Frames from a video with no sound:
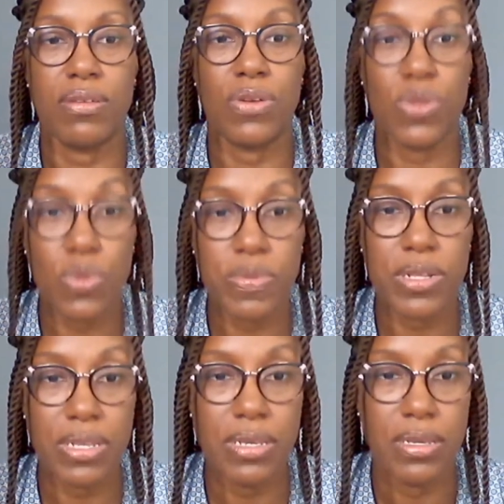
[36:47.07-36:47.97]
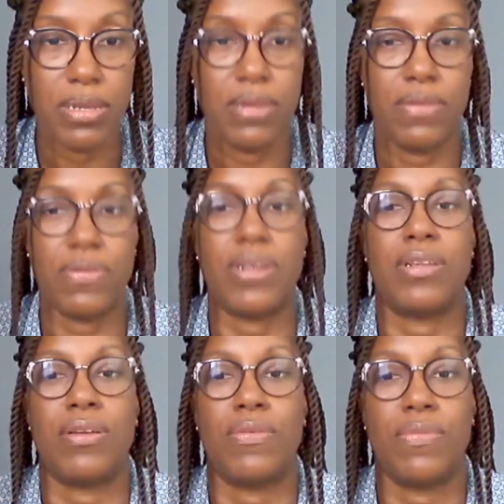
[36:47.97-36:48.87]
globally right
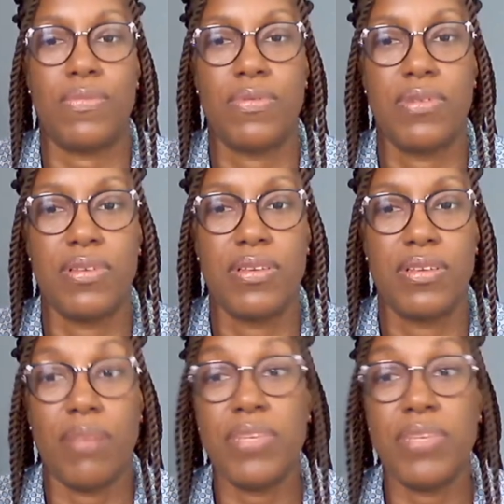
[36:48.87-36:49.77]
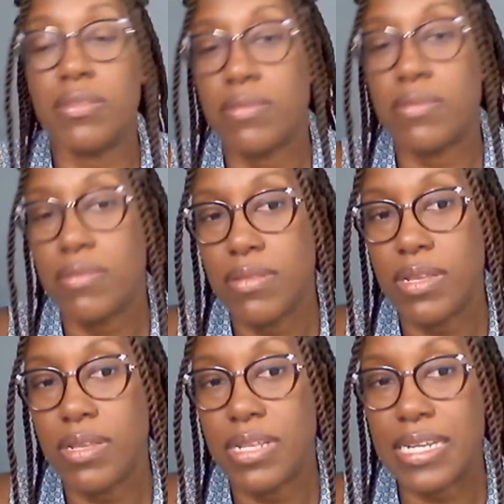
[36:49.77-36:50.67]
now. I mean,
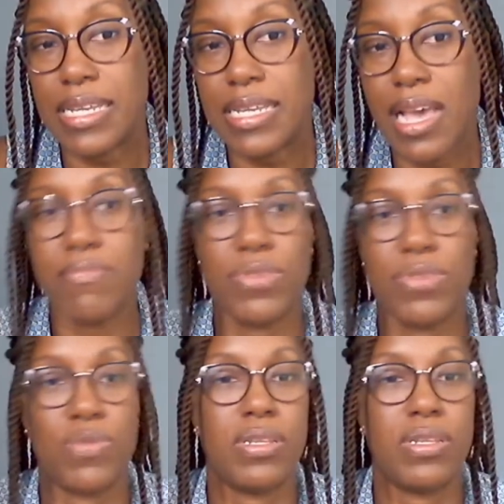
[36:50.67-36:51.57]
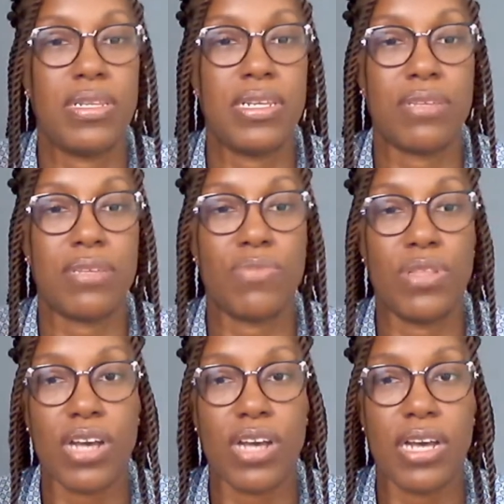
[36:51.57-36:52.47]
there are times when the data we
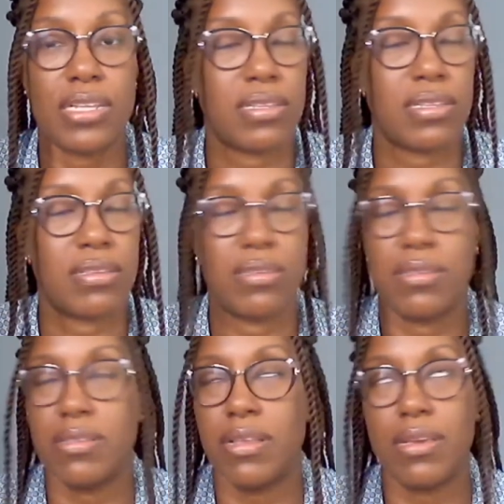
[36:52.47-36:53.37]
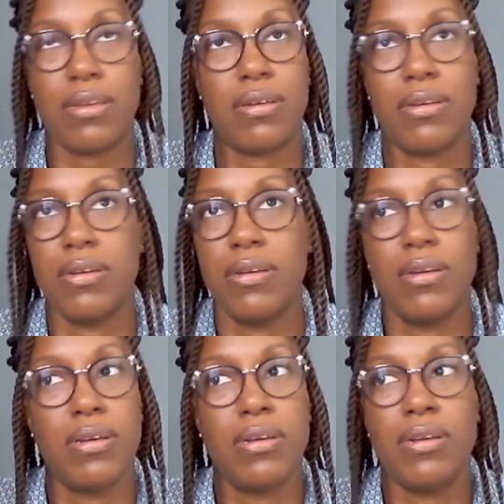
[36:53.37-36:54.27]
look at it's like,
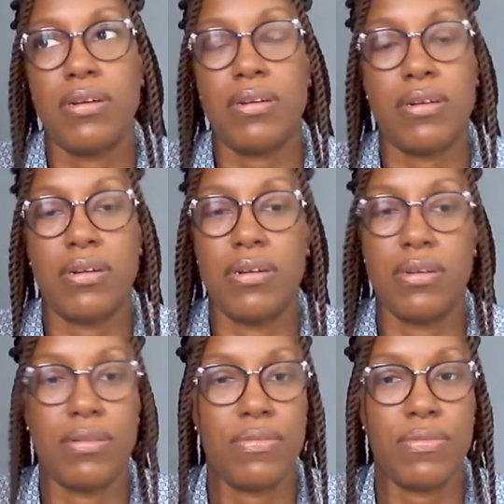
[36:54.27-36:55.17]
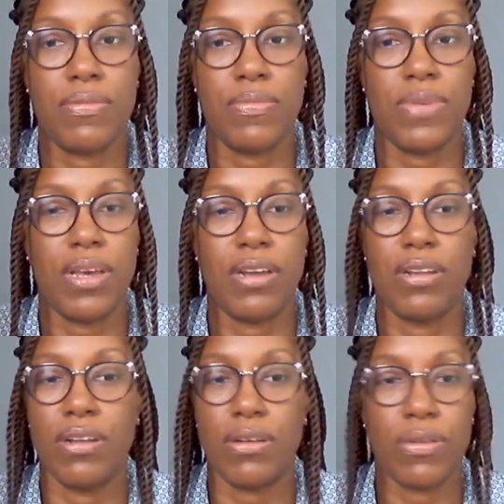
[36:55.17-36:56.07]
oh, we are
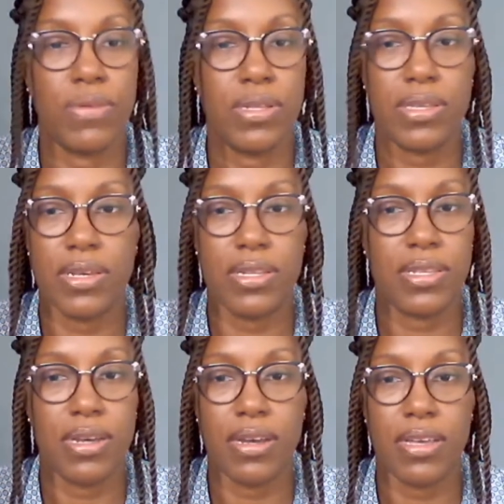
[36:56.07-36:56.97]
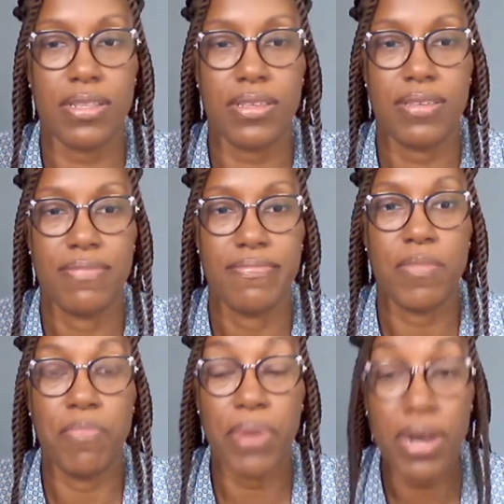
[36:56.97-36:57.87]
not going to hit targets.
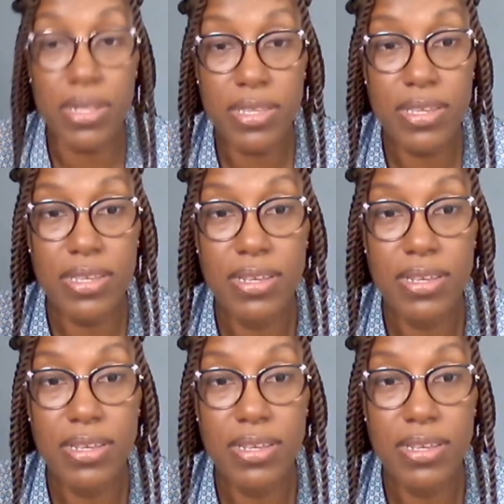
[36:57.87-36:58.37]
But